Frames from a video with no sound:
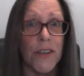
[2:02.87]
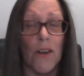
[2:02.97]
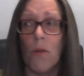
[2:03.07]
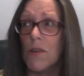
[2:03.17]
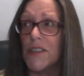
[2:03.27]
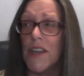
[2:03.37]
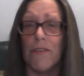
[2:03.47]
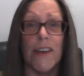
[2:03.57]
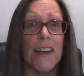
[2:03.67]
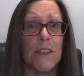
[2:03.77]
and I wasn't
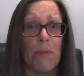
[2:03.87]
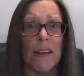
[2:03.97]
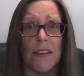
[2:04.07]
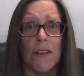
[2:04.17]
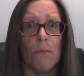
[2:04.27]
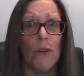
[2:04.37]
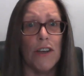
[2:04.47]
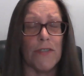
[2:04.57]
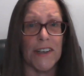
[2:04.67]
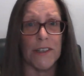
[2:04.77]
even expecting to
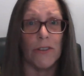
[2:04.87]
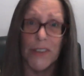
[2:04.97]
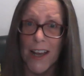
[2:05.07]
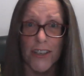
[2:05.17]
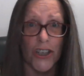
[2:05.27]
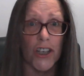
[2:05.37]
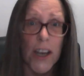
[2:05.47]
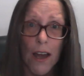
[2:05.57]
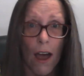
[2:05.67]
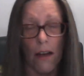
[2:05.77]
move until next
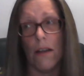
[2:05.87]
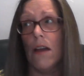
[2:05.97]
year.